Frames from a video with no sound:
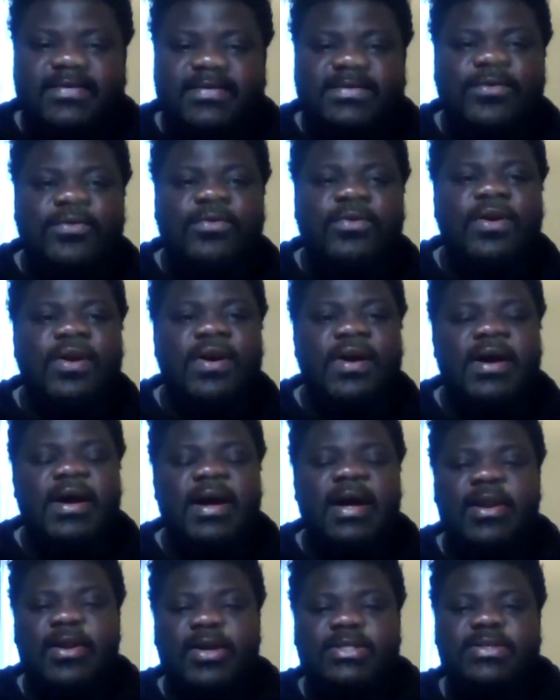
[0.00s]
So
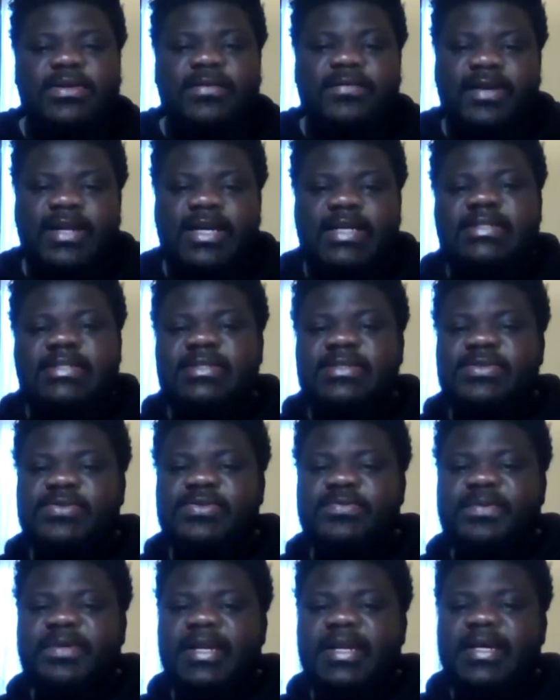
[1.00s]
a lot of lessons
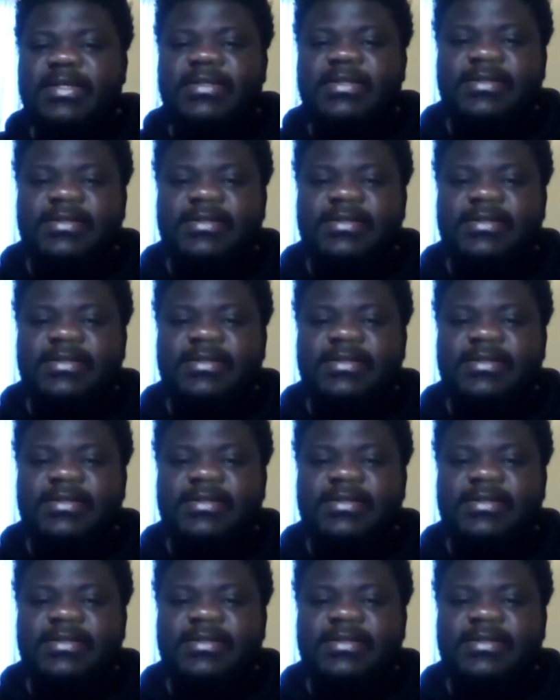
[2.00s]
to be learned.